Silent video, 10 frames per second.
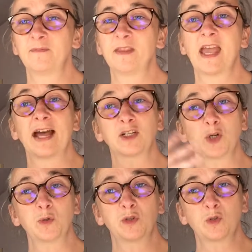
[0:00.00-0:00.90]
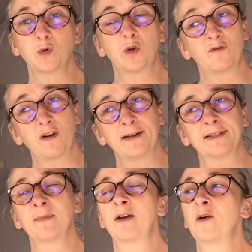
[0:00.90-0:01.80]
the adults or your friends
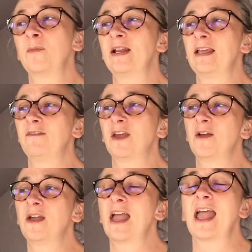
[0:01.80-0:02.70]
might not believe you,